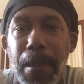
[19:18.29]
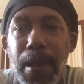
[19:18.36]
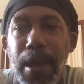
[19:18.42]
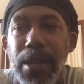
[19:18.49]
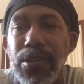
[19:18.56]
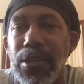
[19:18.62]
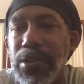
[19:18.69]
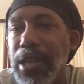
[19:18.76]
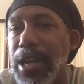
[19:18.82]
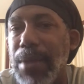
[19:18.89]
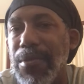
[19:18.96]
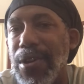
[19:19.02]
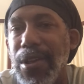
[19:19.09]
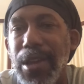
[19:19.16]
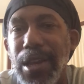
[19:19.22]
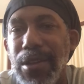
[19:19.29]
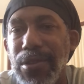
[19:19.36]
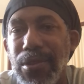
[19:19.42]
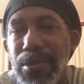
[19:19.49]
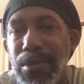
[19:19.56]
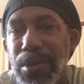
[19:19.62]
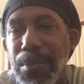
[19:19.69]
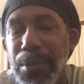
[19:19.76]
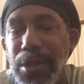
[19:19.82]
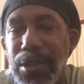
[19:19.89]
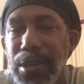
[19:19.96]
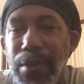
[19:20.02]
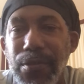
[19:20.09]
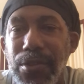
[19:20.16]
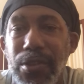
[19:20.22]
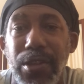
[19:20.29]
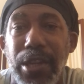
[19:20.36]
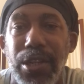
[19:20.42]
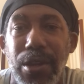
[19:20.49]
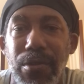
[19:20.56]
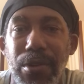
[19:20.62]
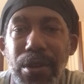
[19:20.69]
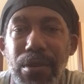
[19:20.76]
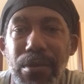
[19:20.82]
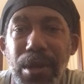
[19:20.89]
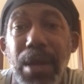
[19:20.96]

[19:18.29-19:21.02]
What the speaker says: And just like I'm calling out the police officers I don't know,